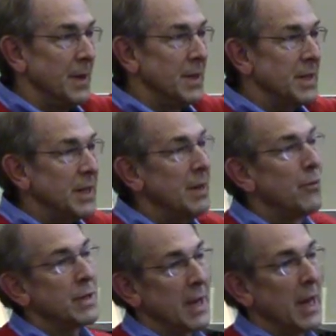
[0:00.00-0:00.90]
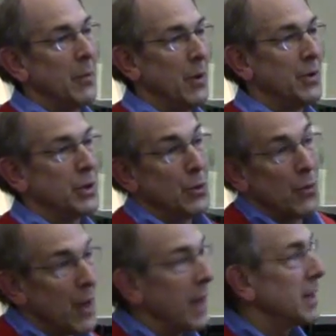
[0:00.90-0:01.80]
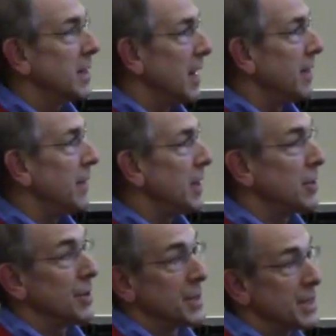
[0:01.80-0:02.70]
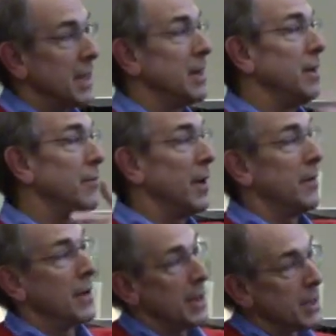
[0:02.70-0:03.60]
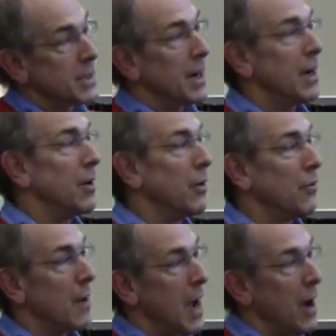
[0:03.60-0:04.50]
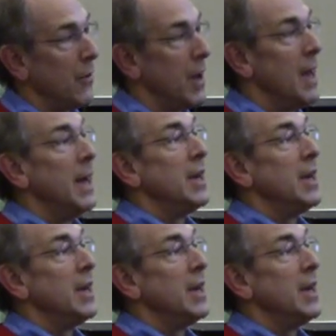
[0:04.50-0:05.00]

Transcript: Steve was able to, like a televangelist, stand in front of an entire crowd,